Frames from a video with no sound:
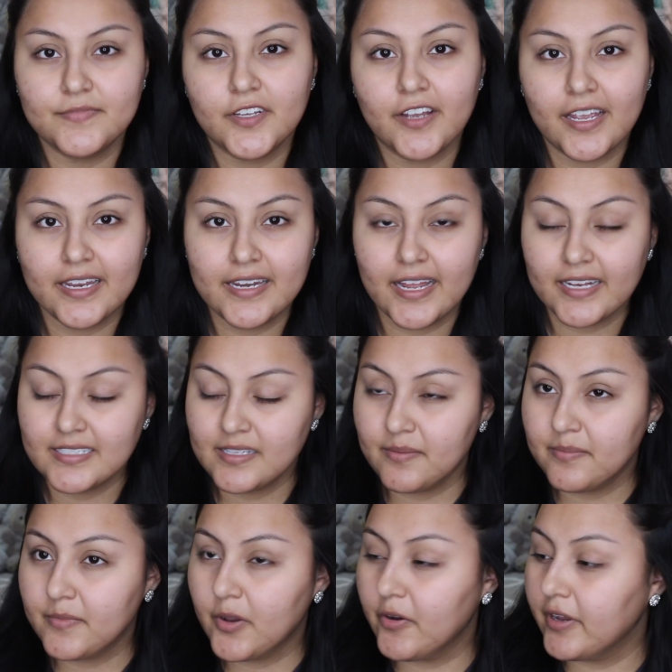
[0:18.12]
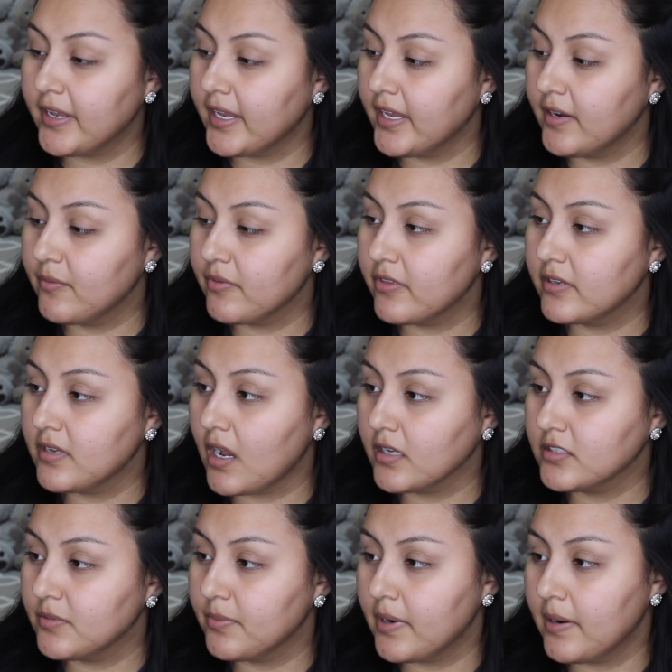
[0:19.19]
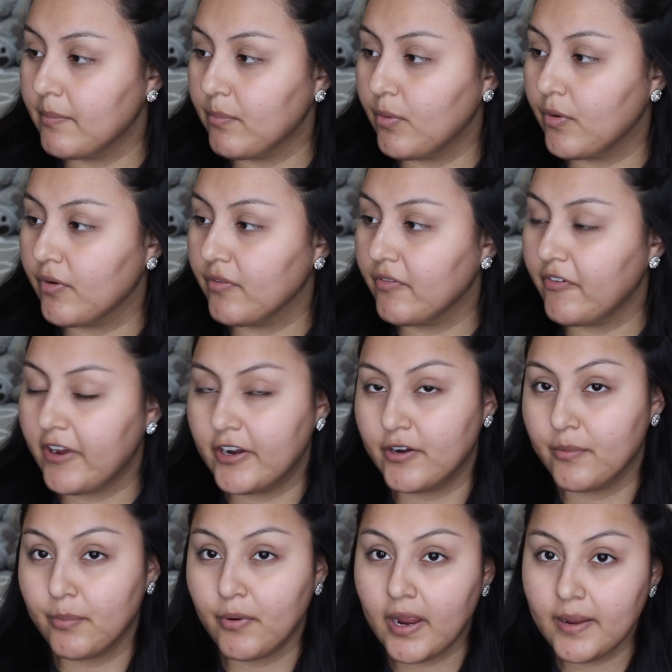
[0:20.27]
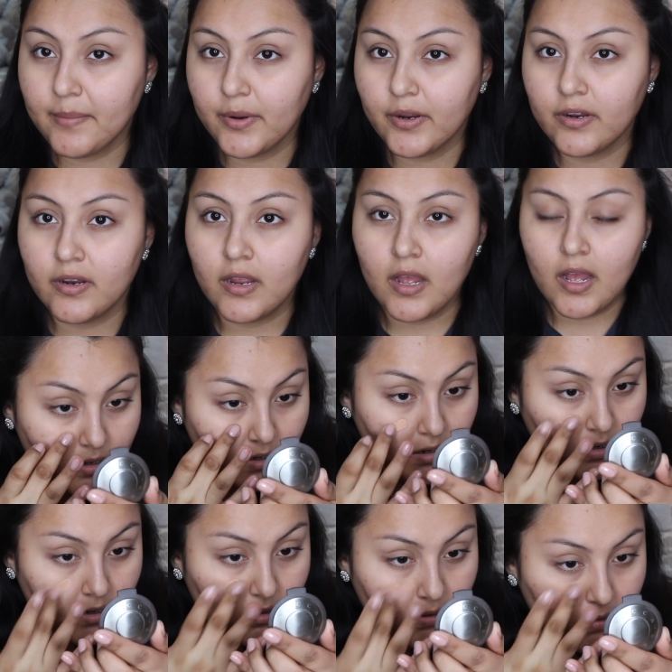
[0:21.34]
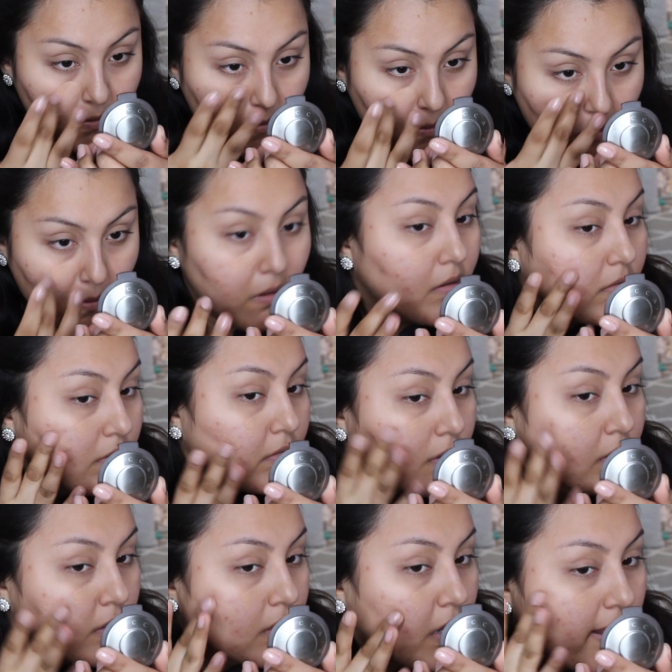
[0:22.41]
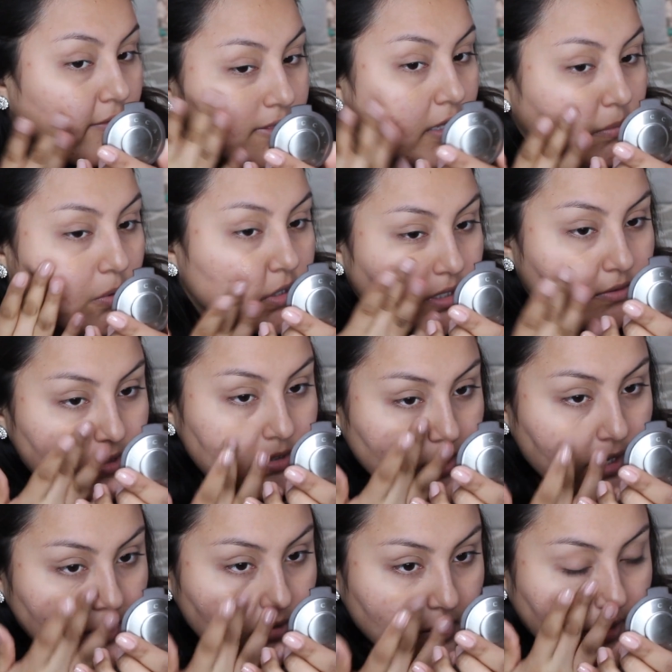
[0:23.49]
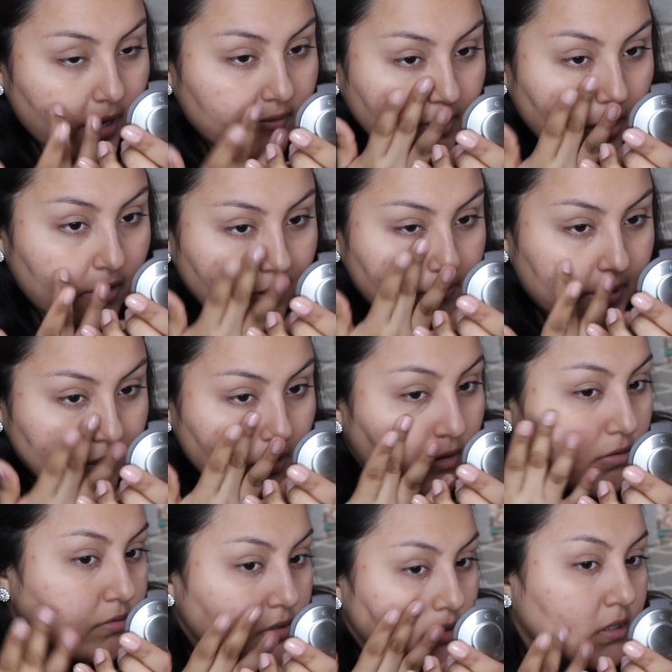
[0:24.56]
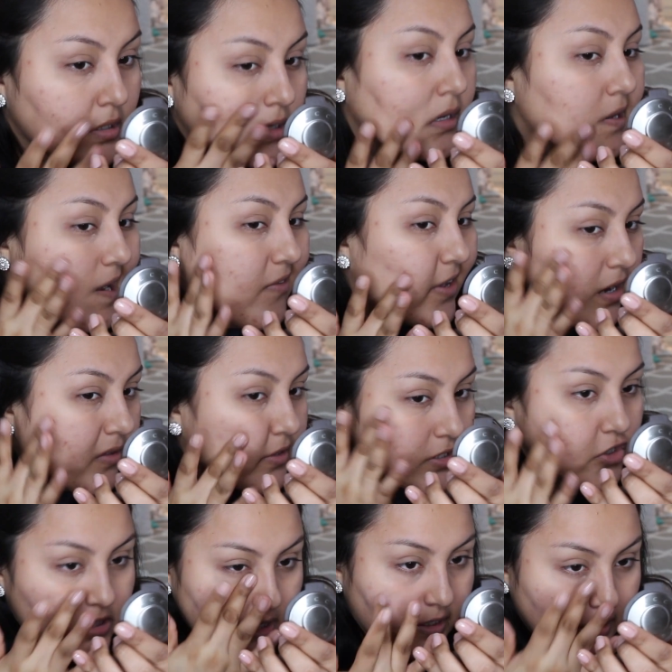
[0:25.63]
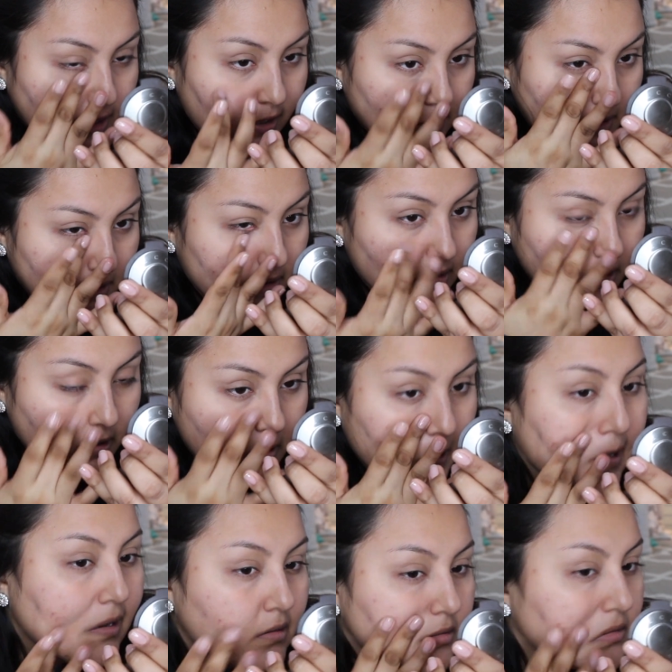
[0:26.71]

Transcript: Okay, next I'm going in with the Dr. Brandt Pore Refiner Primer. This just helps get rid of all your pores, or at least like smooth out your pores, so that when you apply a